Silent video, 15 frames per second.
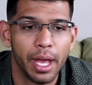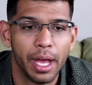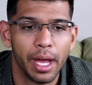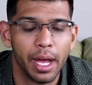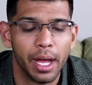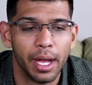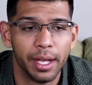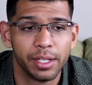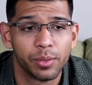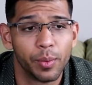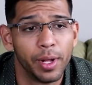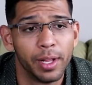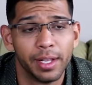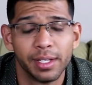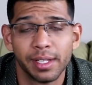as
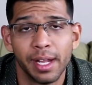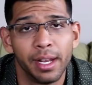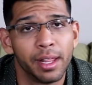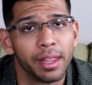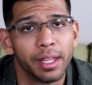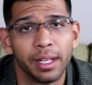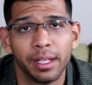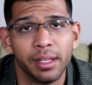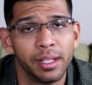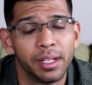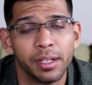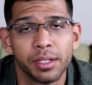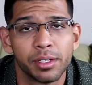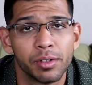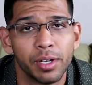well as anything in the
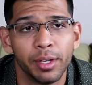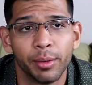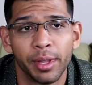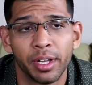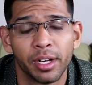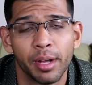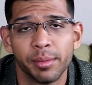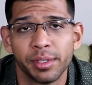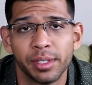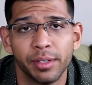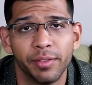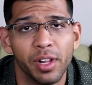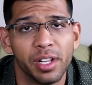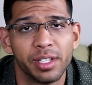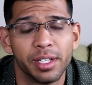industry, whether it comes to
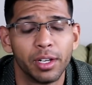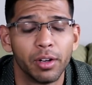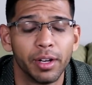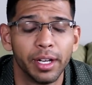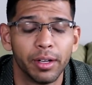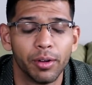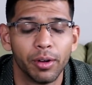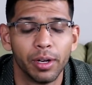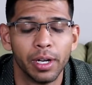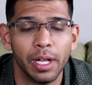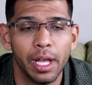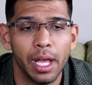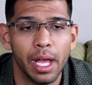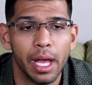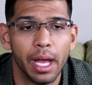volunteering or
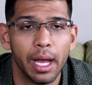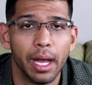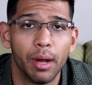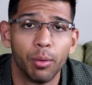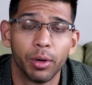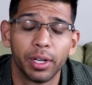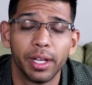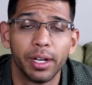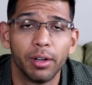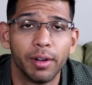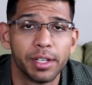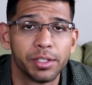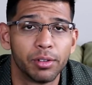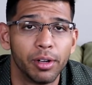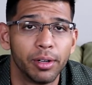working in a
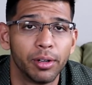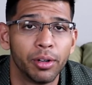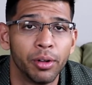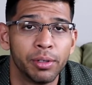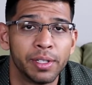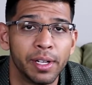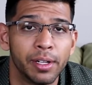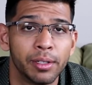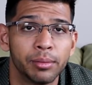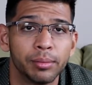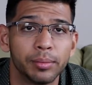restaurant or hotel.